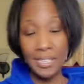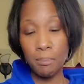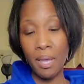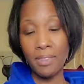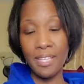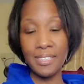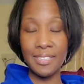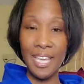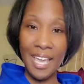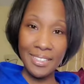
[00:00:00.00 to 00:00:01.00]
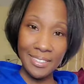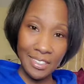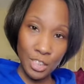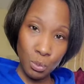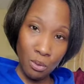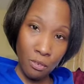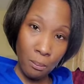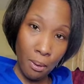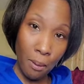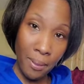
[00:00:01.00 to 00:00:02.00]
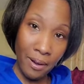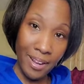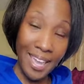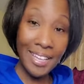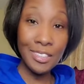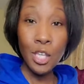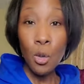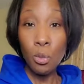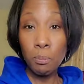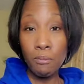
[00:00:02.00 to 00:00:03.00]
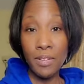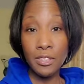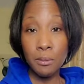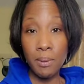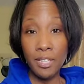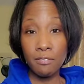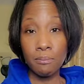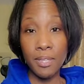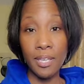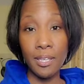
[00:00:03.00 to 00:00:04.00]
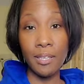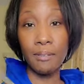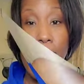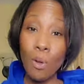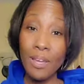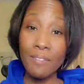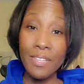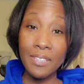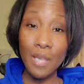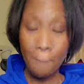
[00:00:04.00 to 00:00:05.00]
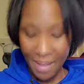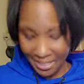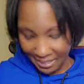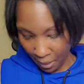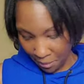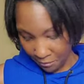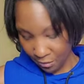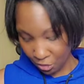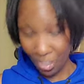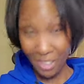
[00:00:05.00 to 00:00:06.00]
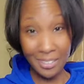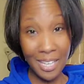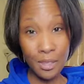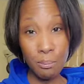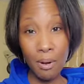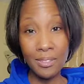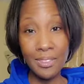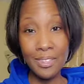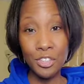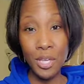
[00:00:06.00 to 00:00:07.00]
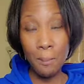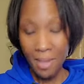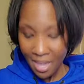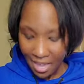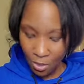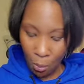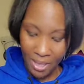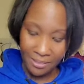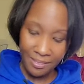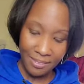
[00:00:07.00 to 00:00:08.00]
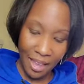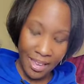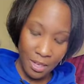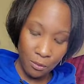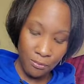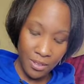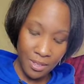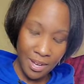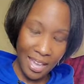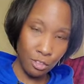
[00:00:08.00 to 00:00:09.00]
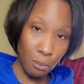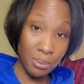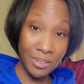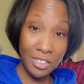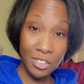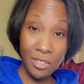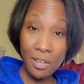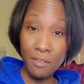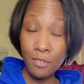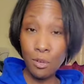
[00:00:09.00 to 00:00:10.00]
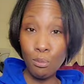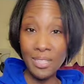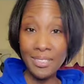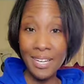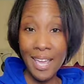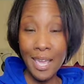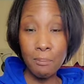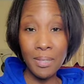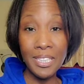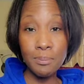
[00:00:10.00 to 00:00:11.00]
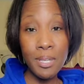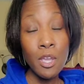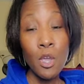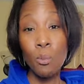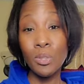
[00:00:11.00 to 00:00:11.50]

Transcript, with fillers: nice about this is it has these swivel ball bearing ends, which prevents your bands from kinking. The quality of this is amazing. I mean, it feels just like the bars at the gym, and the way it's designed, it'll fit the natural position of your wrist and hand placement,